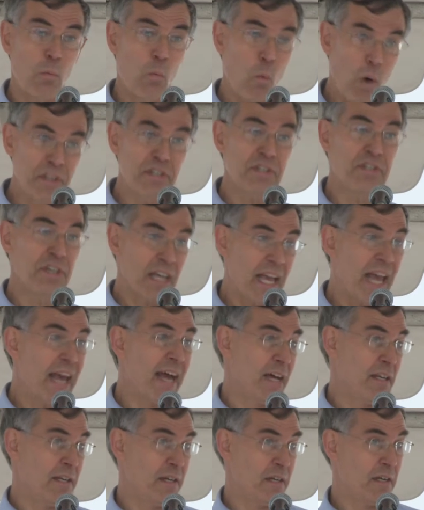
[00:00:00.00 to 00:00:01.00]
once
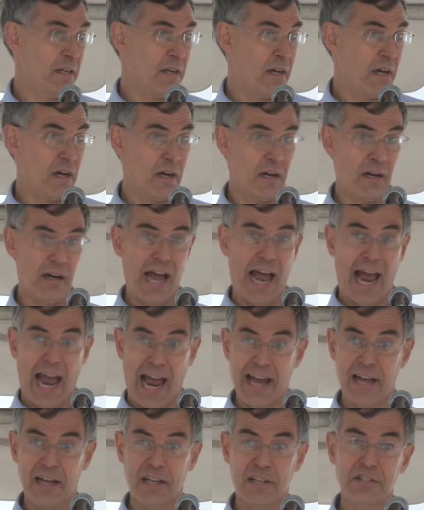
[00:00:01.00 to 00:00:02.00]
again,
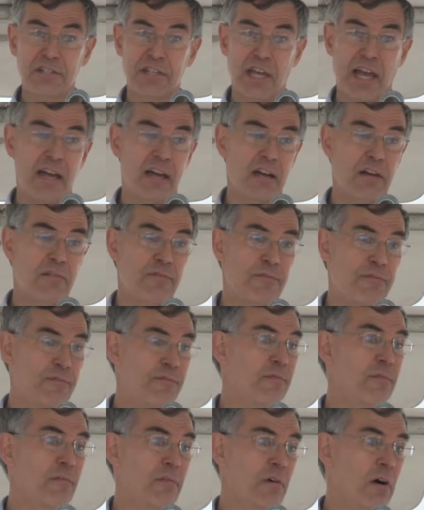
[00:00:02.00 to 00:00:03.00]
as have
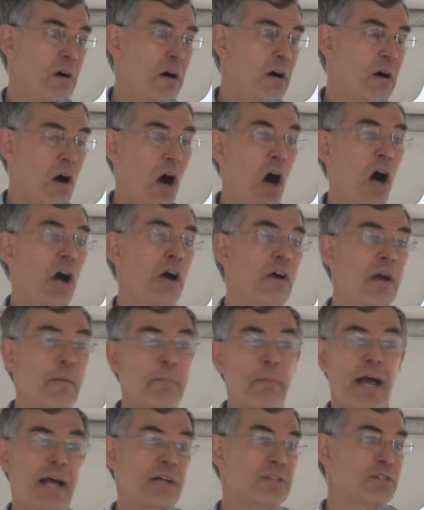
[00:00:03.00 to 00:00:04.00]
our
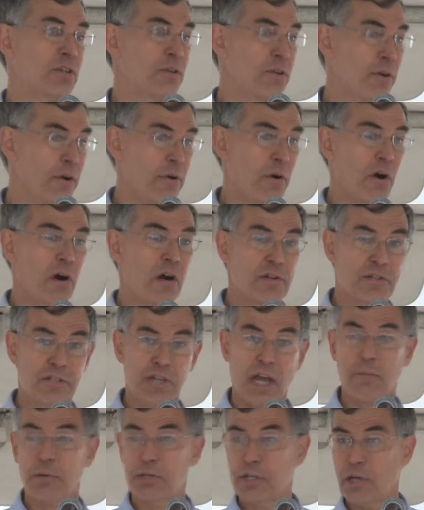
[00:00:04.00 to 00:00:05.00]
ambassador, our
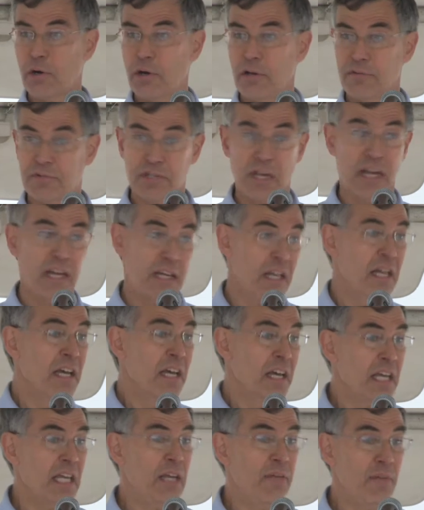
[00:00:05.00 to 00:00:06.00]
Secretary of State,
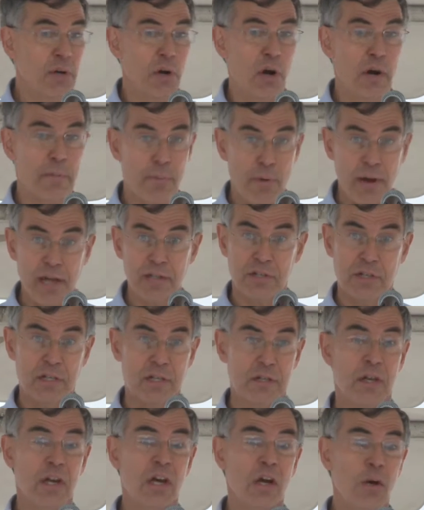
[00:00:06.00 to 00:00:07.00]
even our
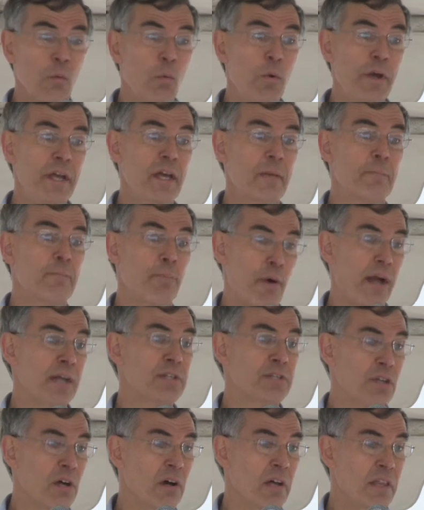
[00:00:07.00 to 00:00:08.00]
president, we
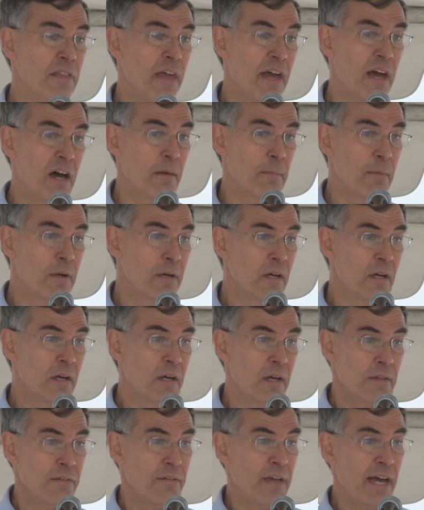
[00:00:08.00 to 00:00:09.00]
impressed on them
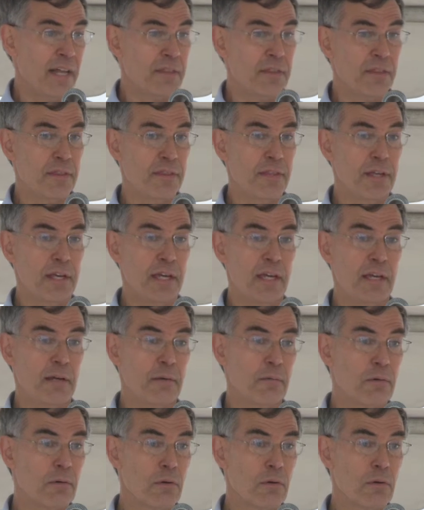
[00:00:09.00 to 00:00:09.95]
that the